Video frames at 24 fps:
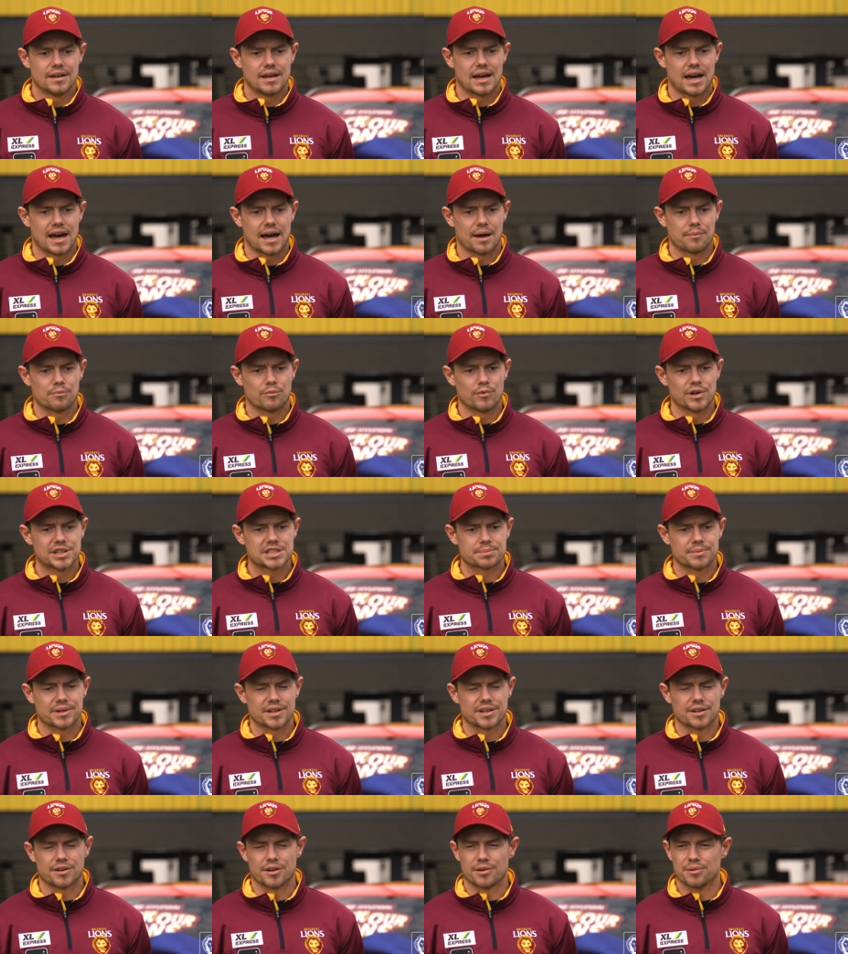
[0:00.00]
Um,
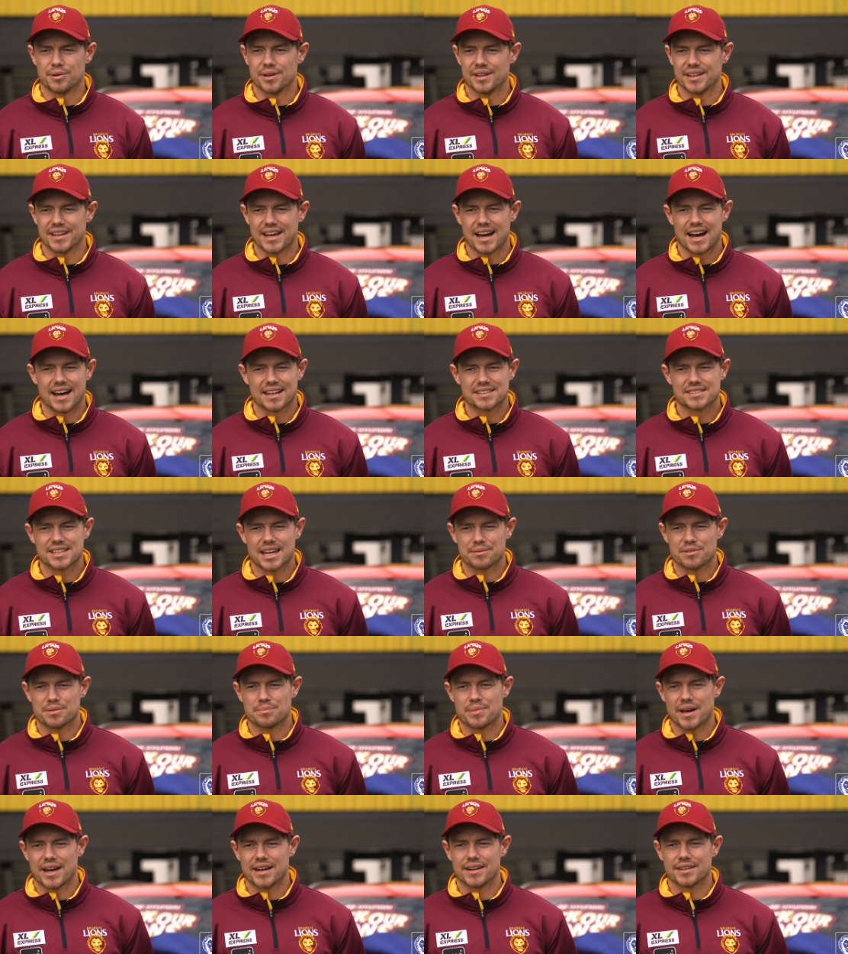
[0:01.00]
Richmond are a really hard team
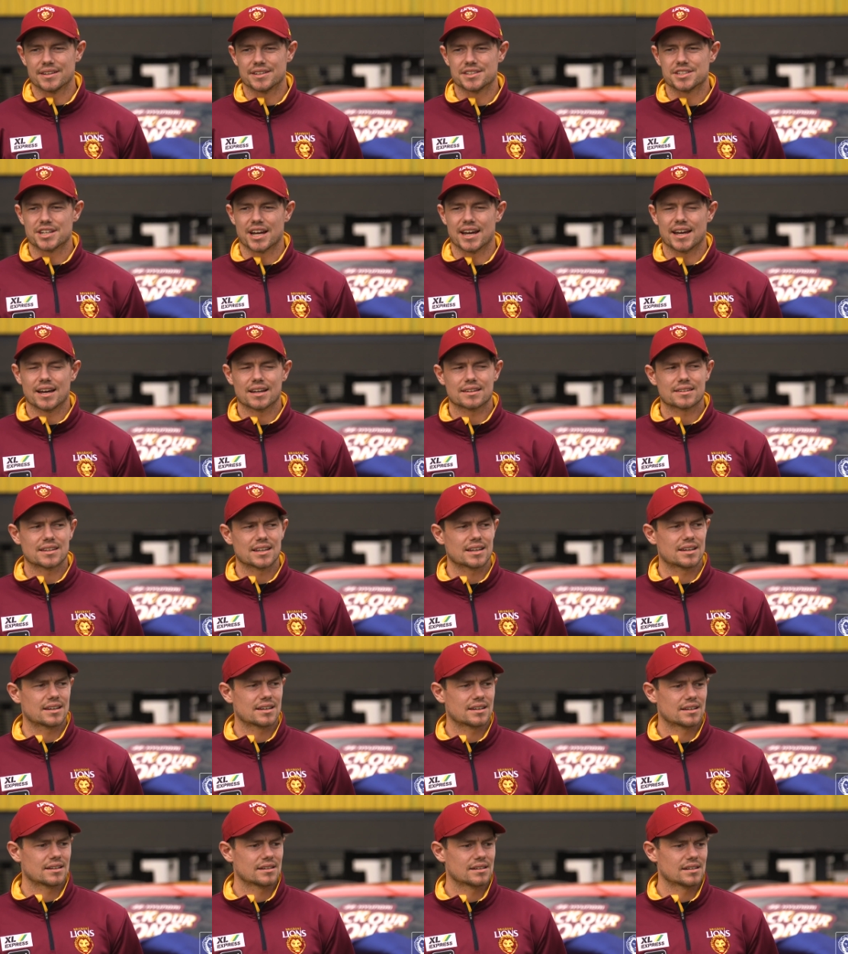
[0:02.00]
to beat at the G. I
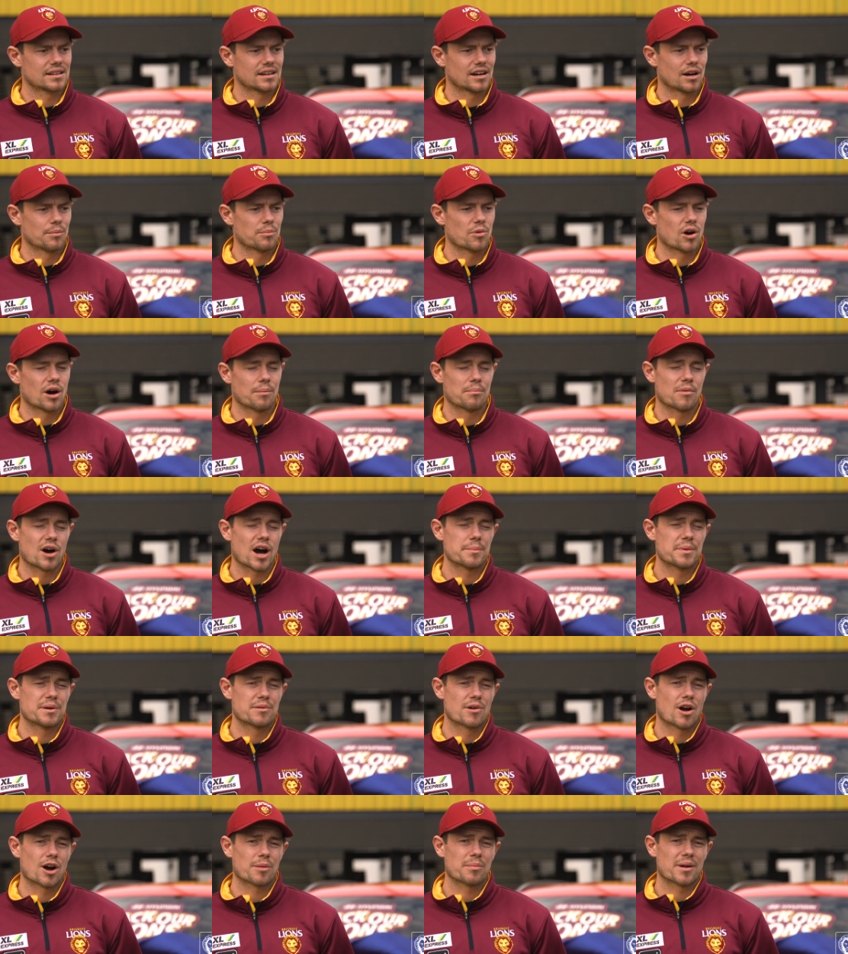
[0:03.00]
think I'm, i might
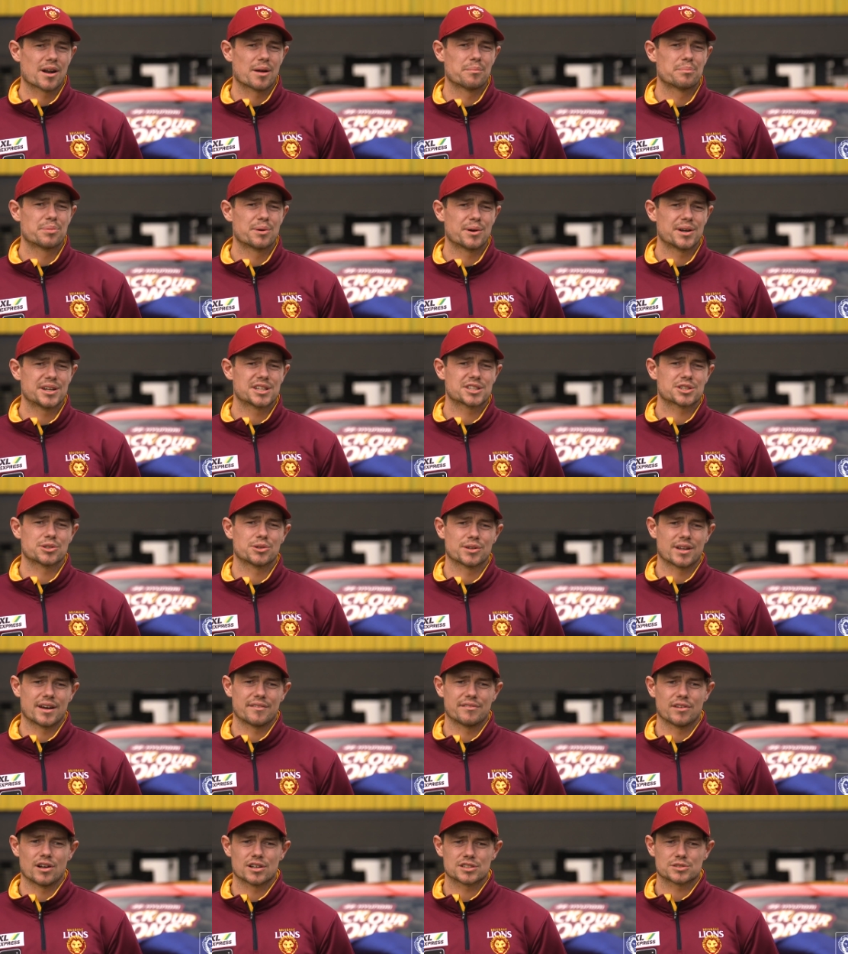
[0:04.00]
be wrong, but I'm pretty sure
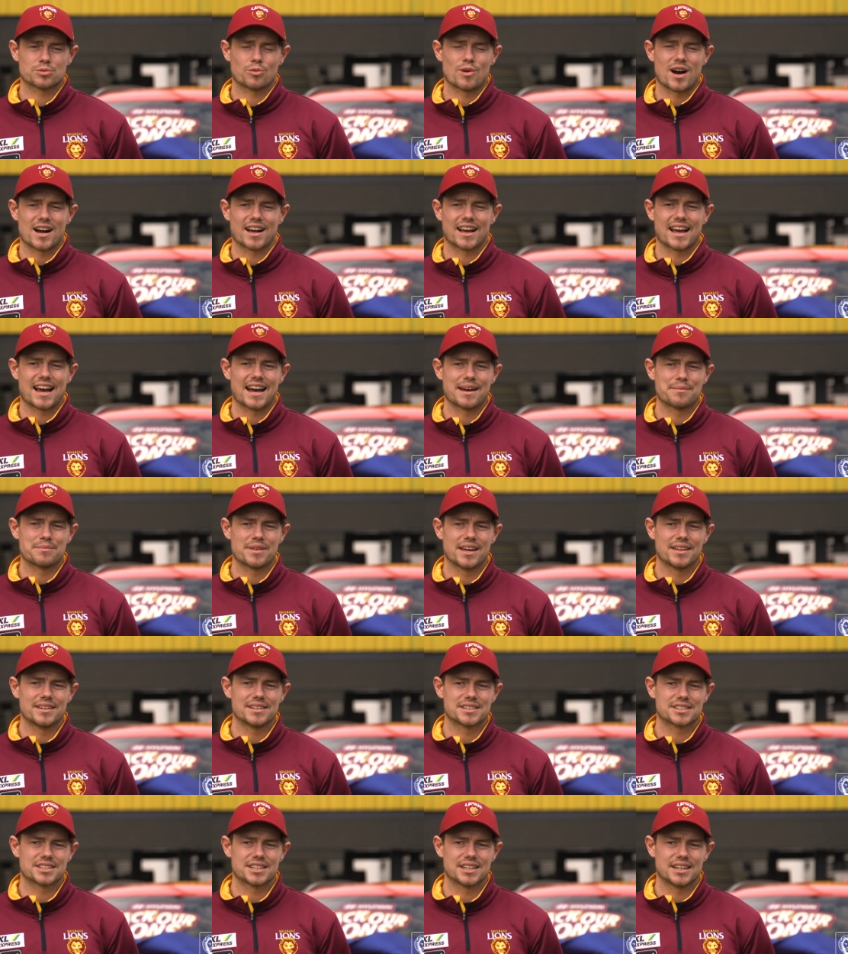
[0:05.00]
they've lost one game there
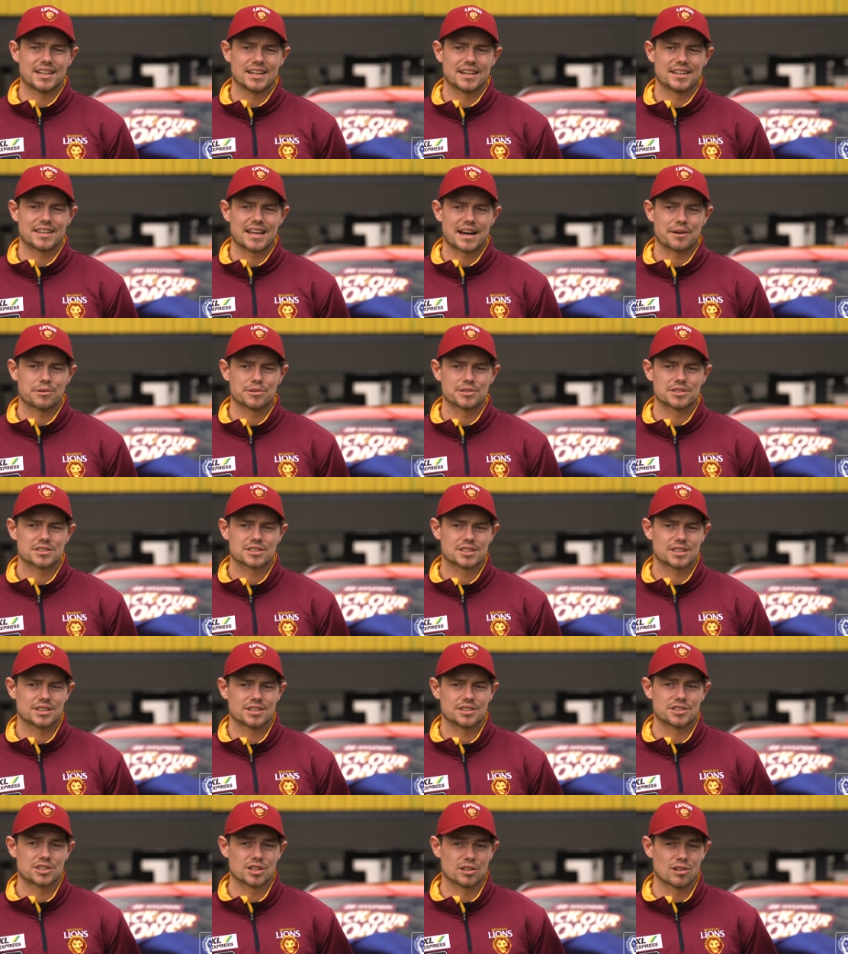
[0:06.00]
this year, and that was
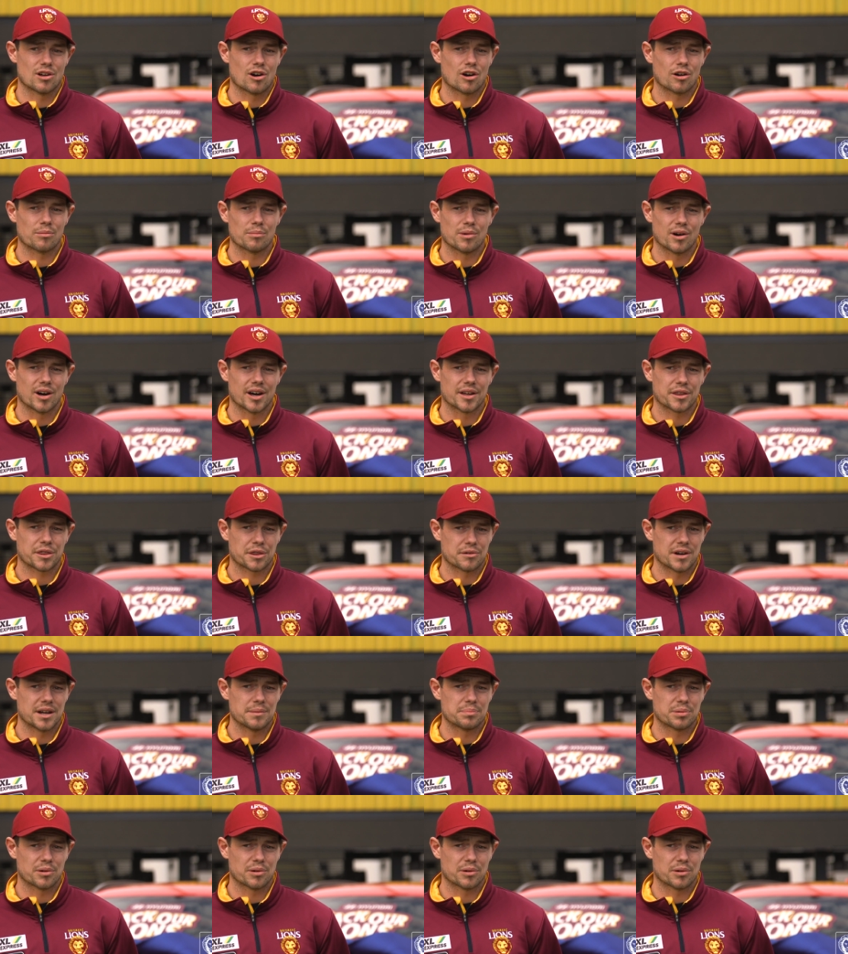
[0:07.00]
to Geelong by three